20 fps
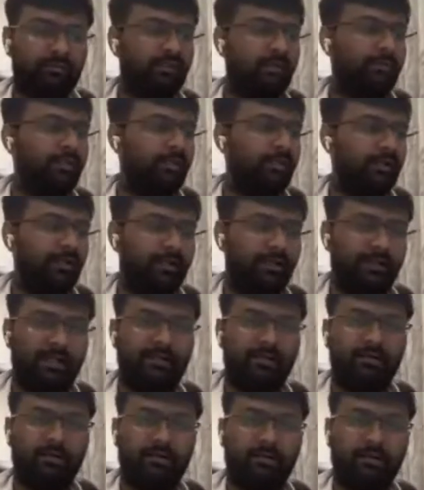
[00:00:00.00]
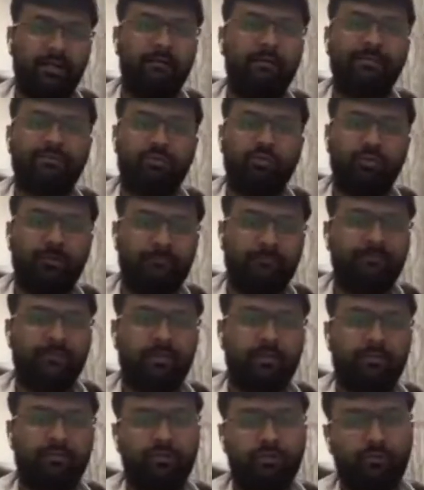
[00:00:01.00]
some other DevOps tool.
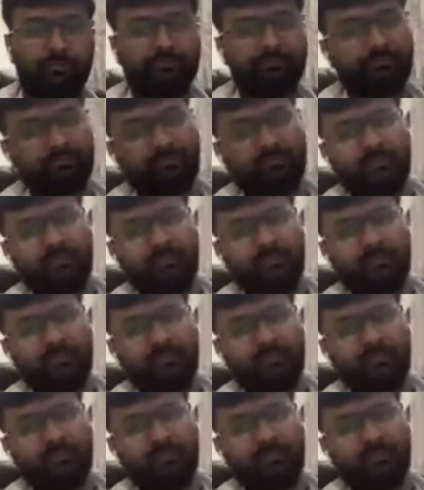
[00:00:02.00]
So